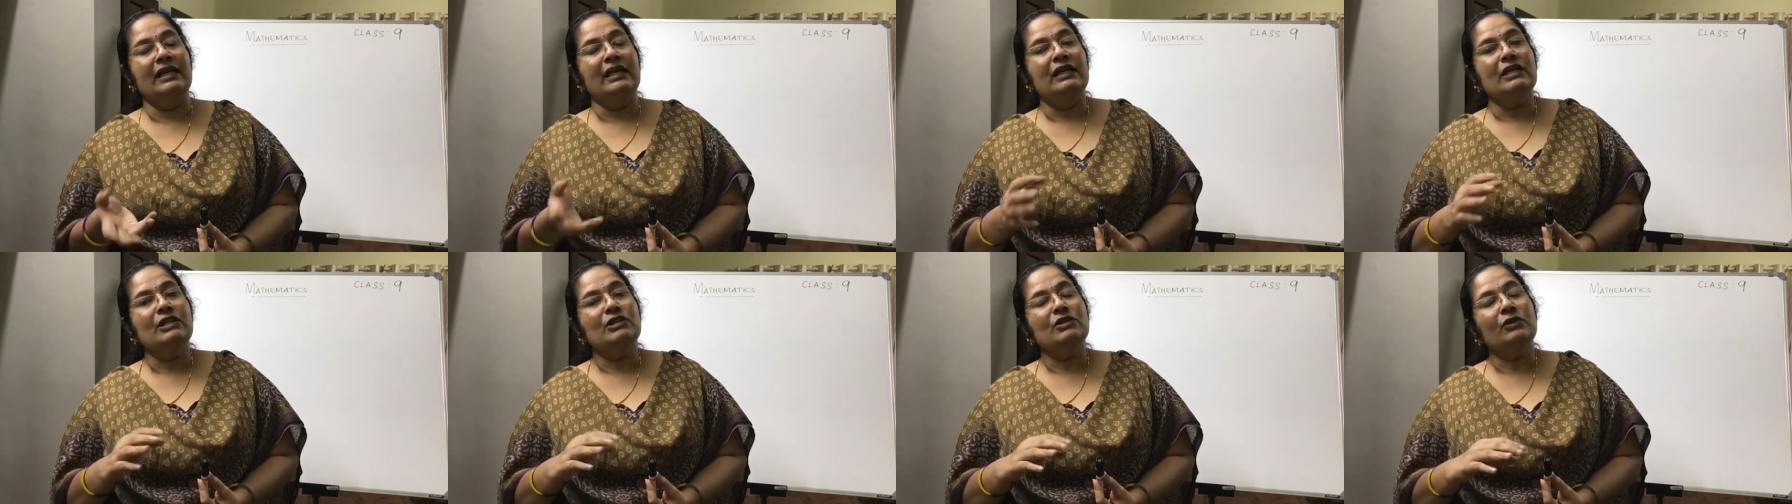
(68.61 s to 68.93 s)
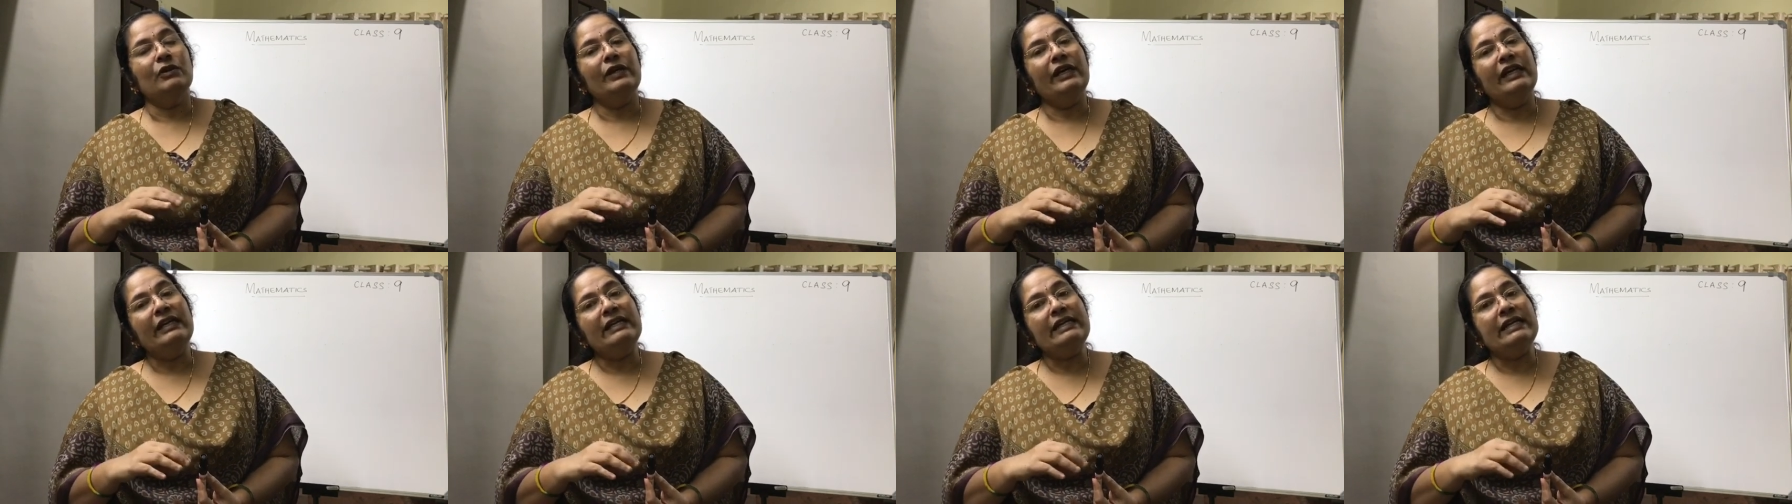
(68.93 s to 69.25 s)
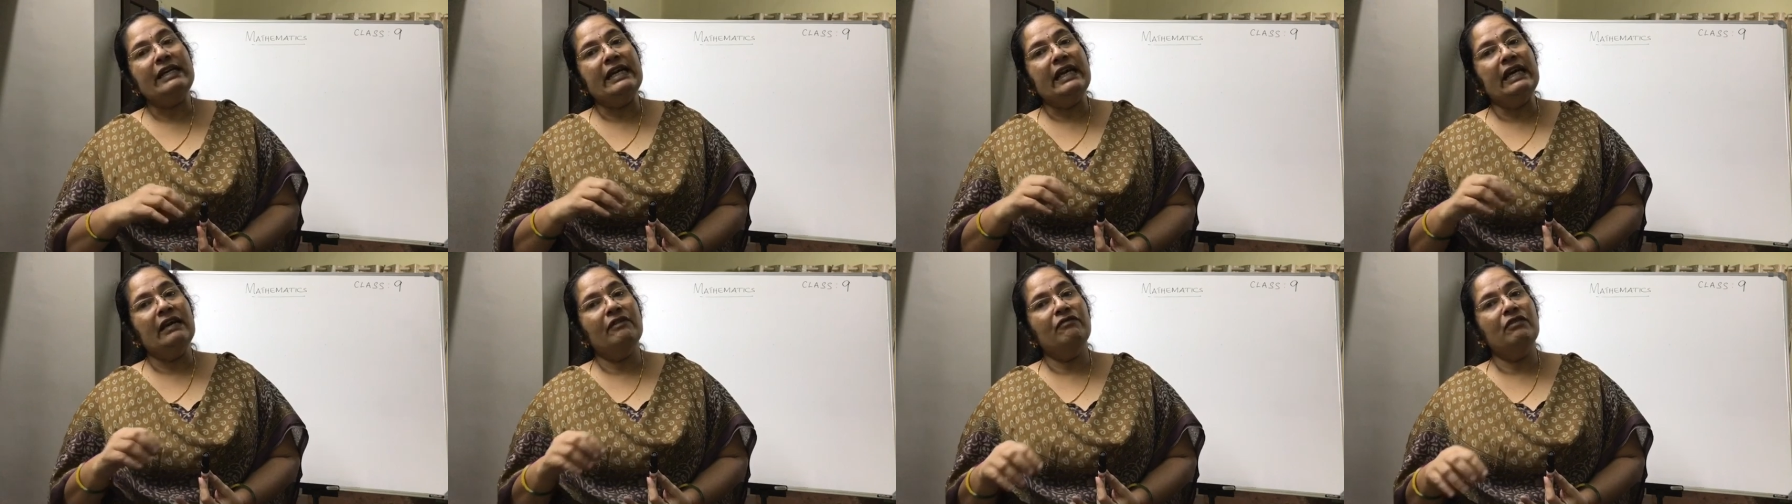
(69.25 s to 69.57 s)
So it
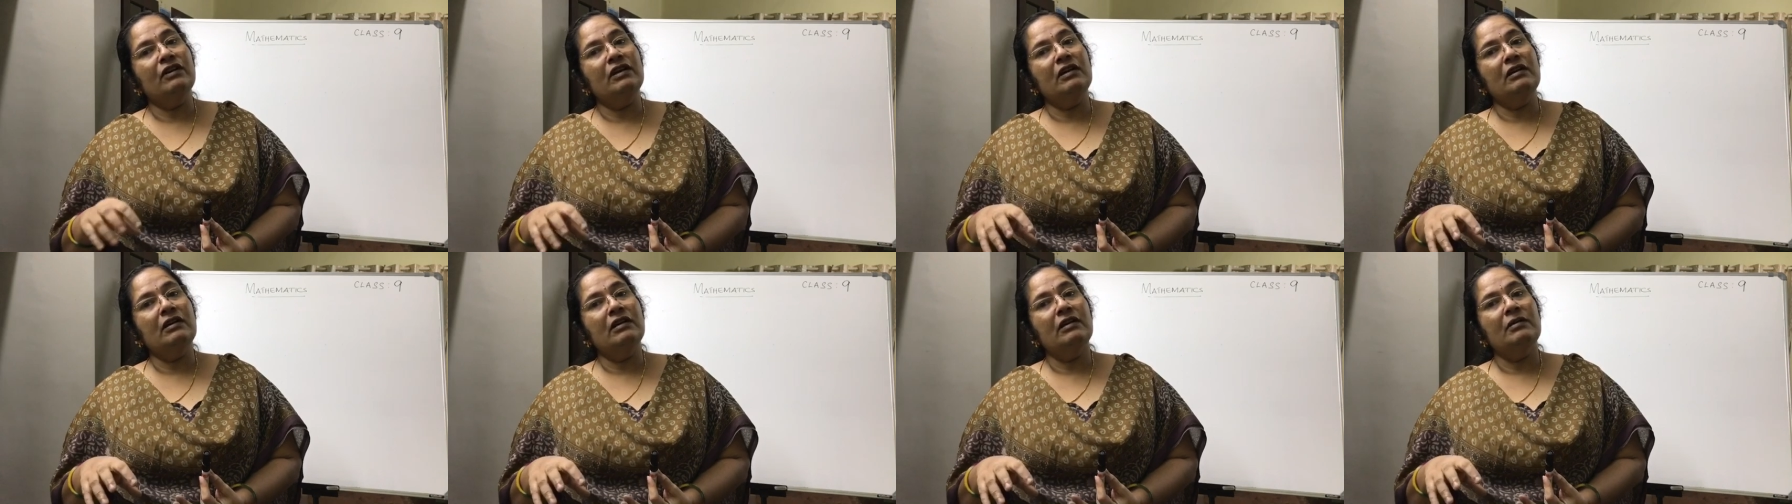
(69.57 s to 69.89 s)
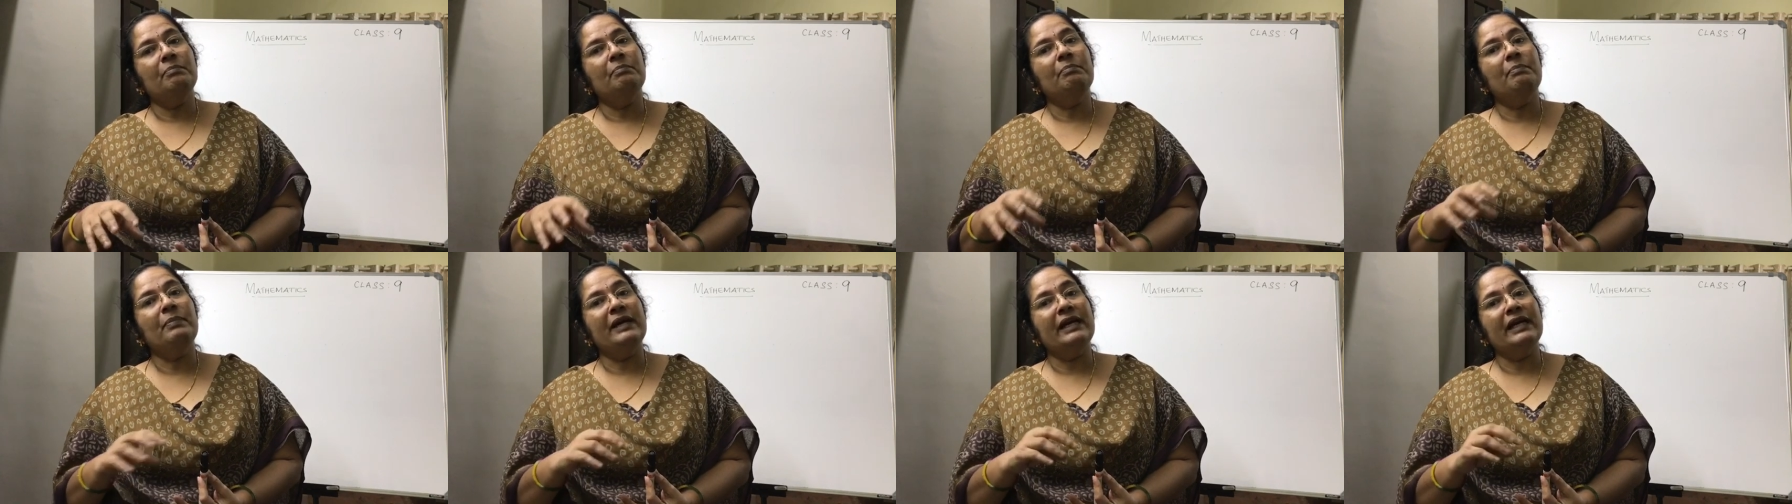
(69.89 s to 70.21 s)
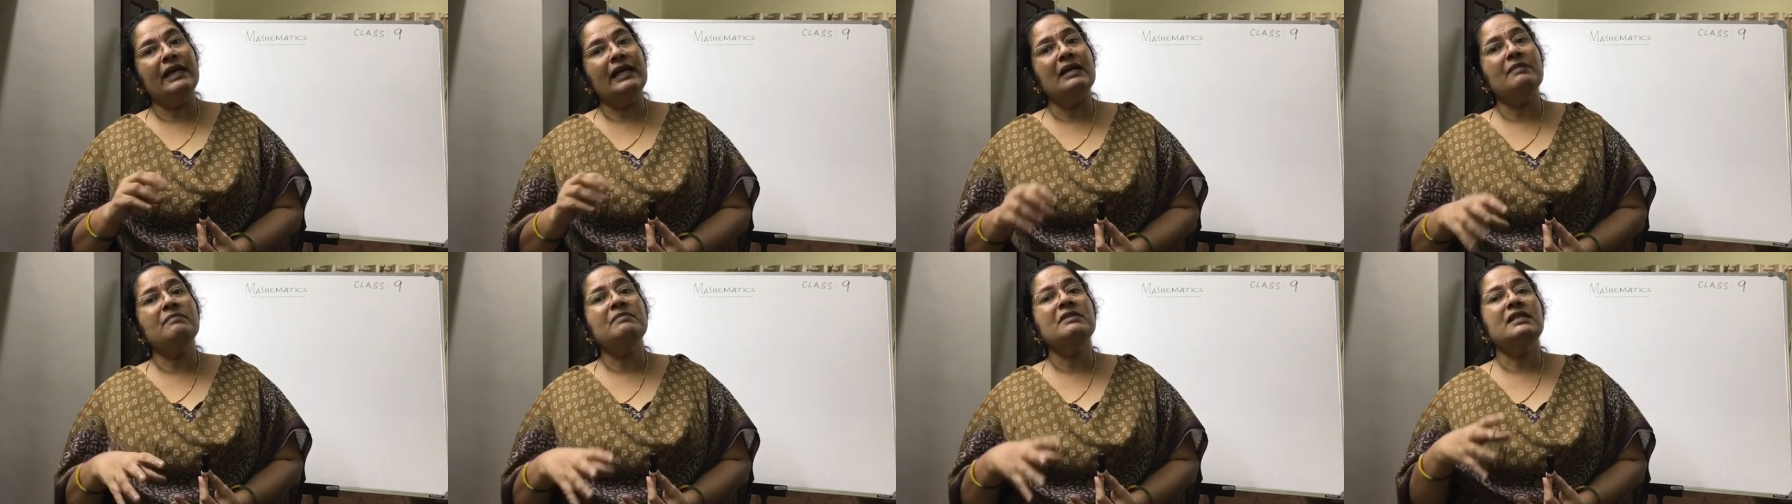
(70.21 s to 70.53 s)
never
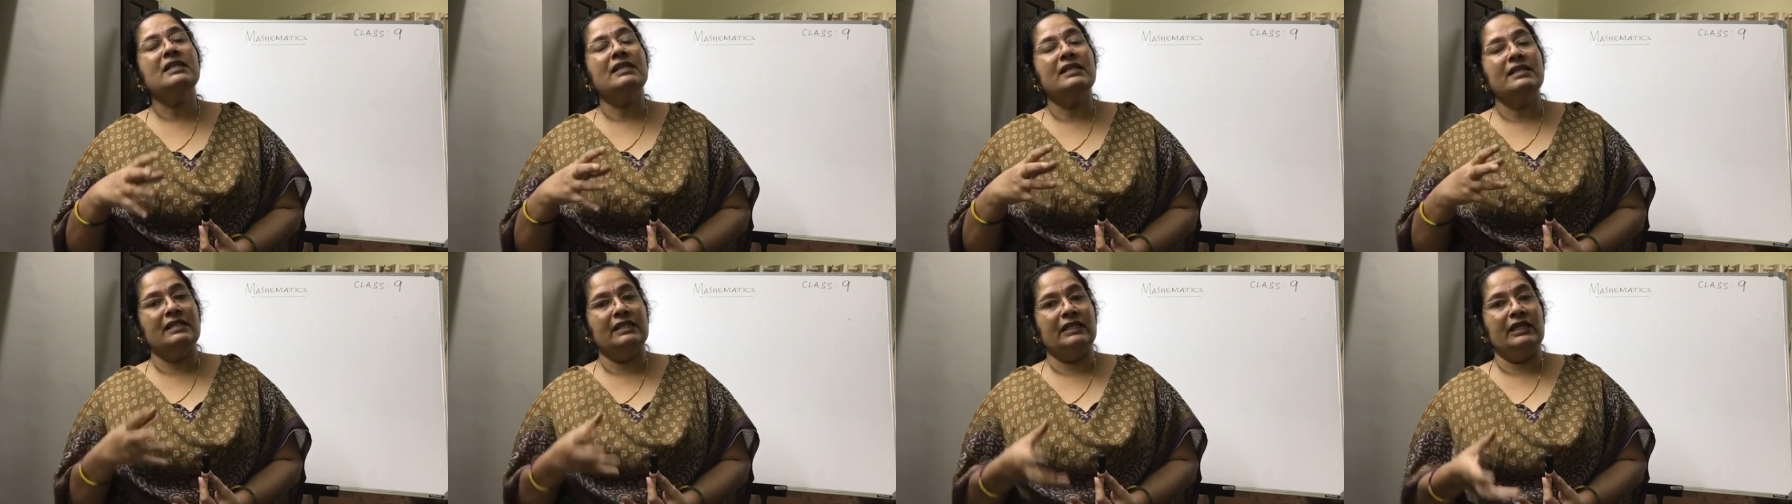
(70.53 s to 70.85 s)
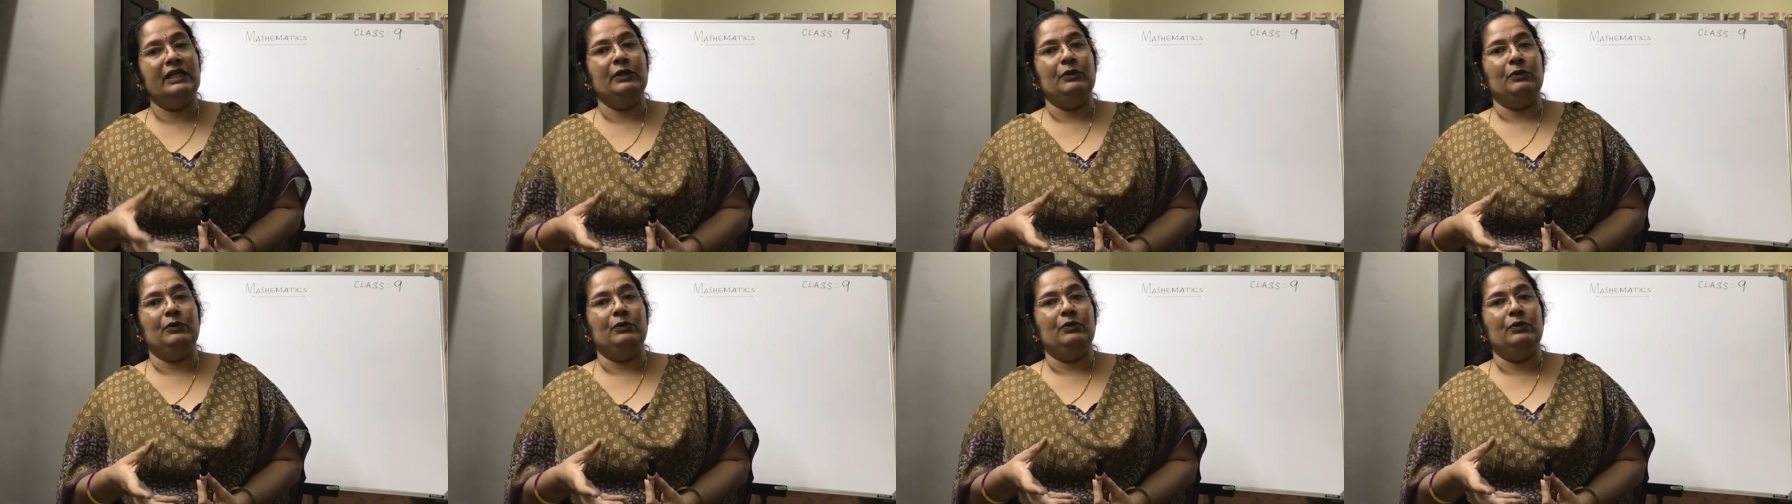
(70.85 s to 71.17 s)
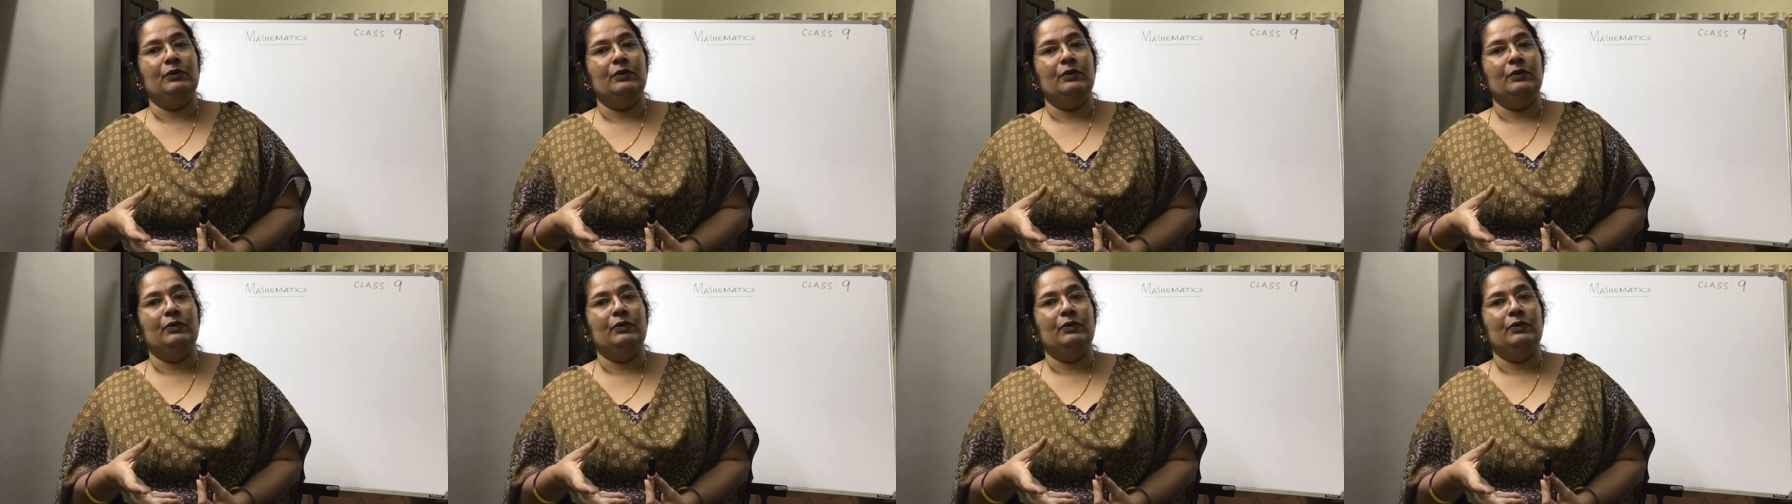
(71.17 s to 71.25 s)
becomes 0.